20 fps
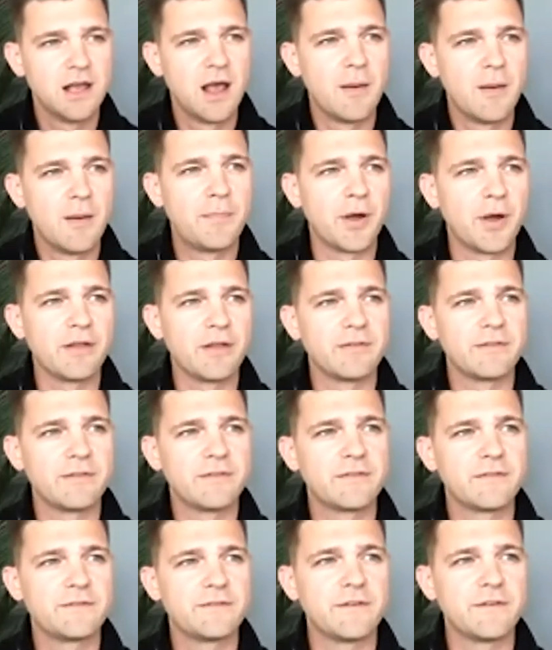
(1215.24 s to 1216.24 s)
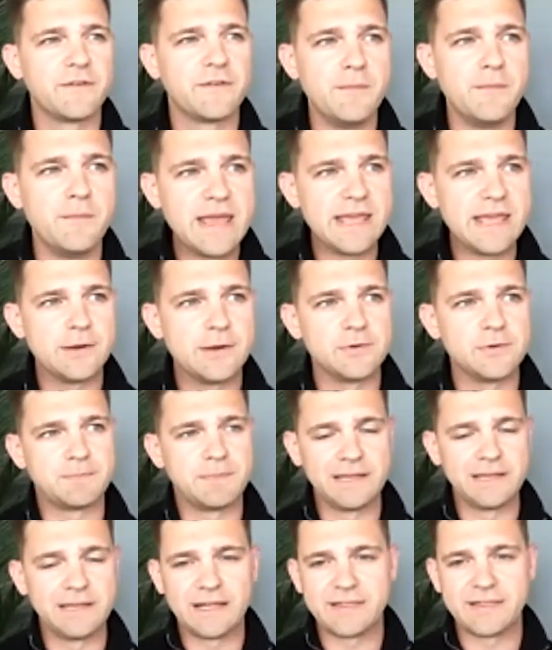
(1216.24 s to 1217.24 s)
But for me, it was
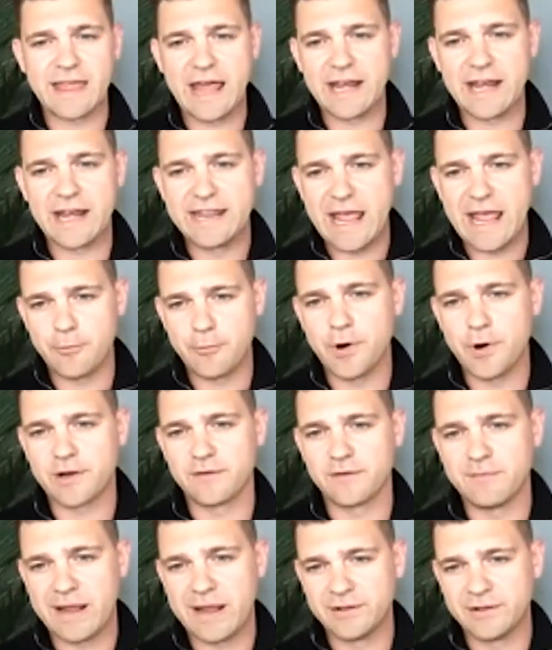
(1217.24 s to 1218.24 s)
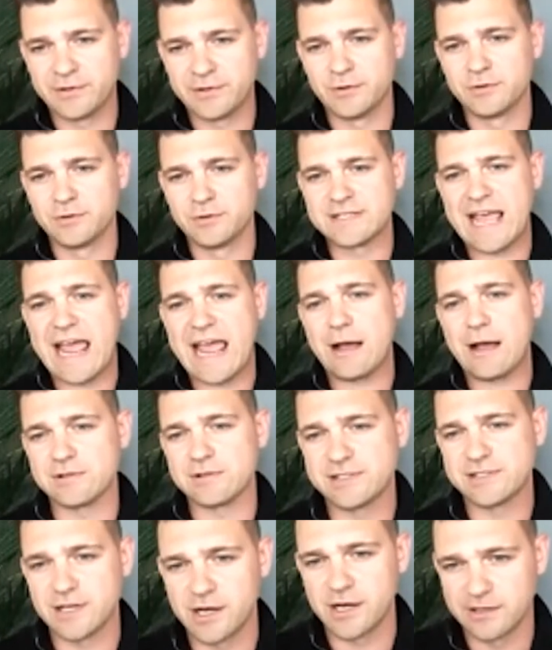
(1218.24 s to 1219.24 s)
building that network of mentors
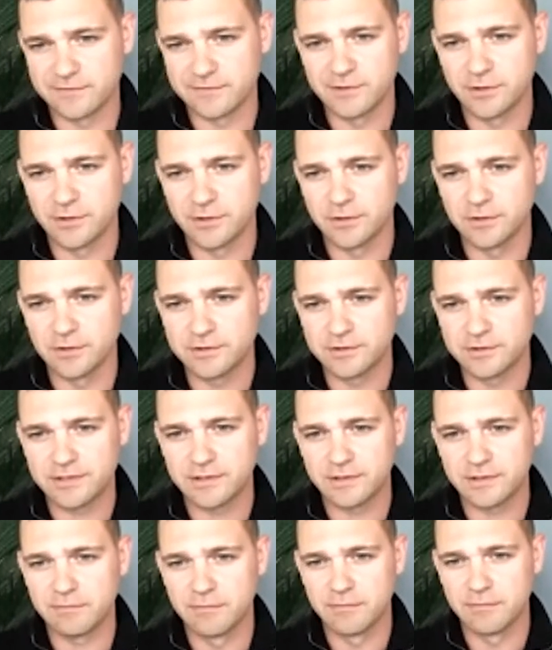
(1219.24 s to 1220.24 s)
outside of law to